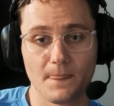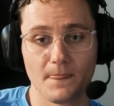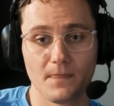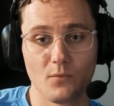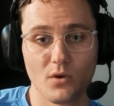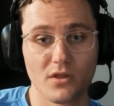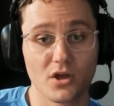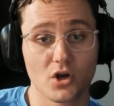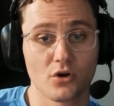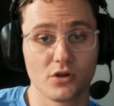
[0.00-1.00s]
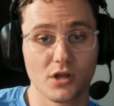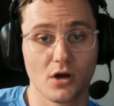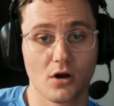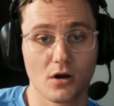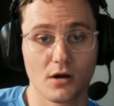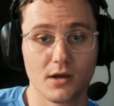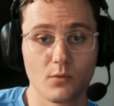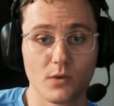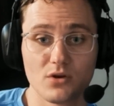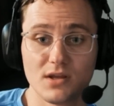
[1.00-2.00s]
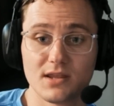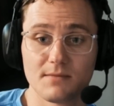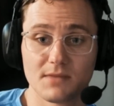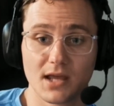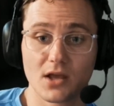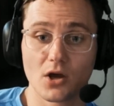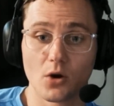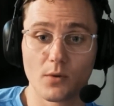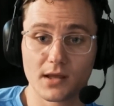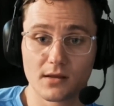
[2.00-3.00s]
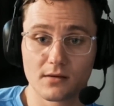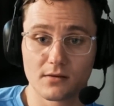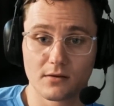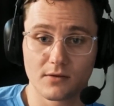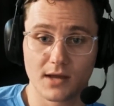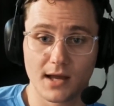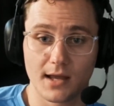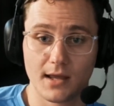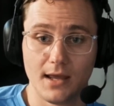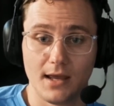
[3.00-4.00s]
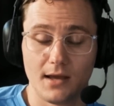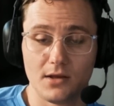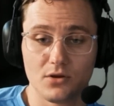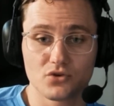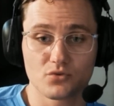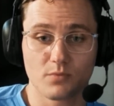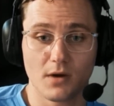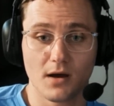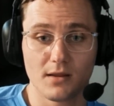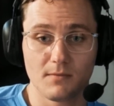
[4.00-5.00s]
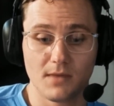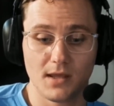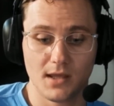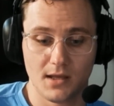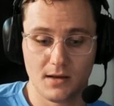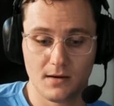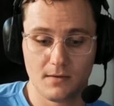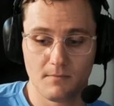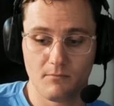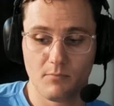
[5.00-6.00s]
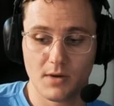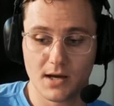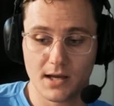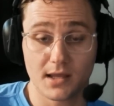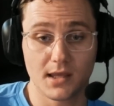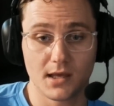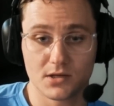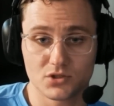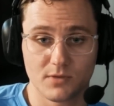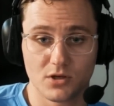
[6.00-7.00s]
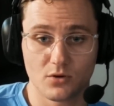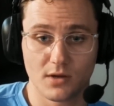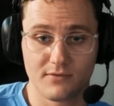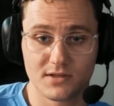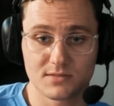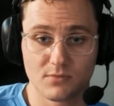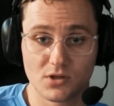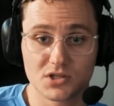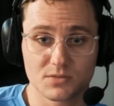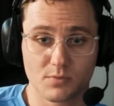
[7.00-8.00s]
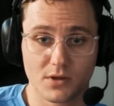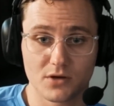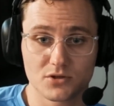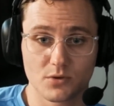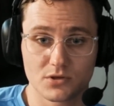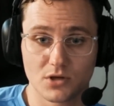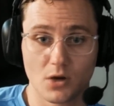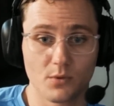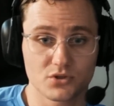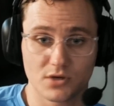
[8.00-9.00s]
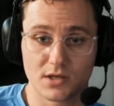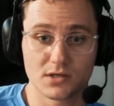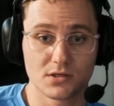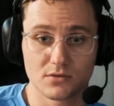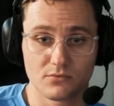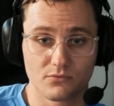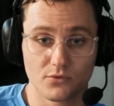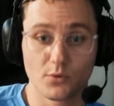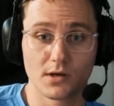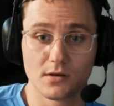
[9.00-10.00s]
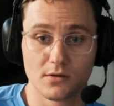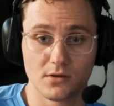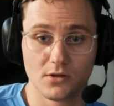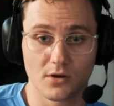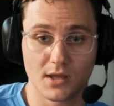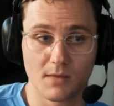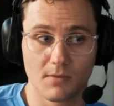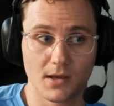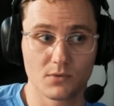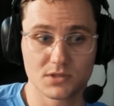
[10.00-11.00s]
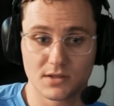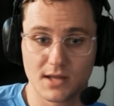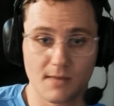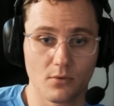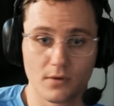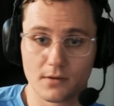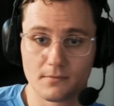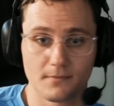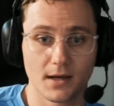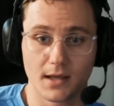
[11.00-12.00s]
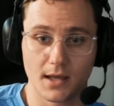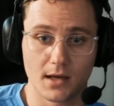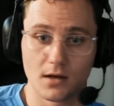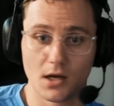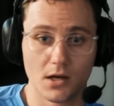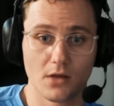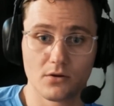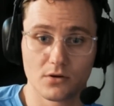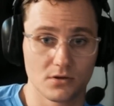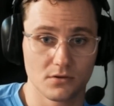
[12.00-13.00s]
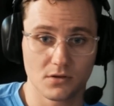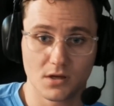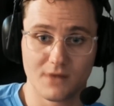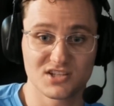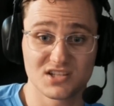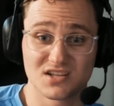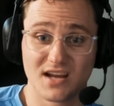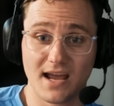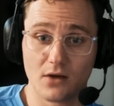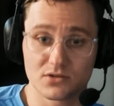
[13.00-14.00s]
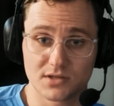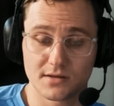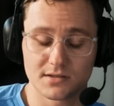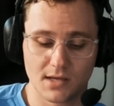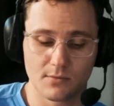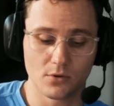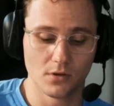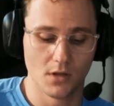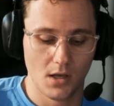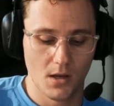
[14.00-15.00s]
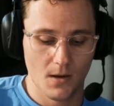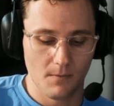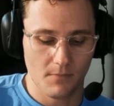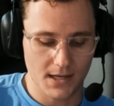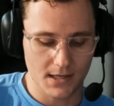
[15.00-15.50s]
where they currently are and where you need them to get going. Okay, and you could draw them in by, again, assuming you don't have these malicious players who are always trying to ruin your campaign, which at that point, again, another conversation outside of the table. But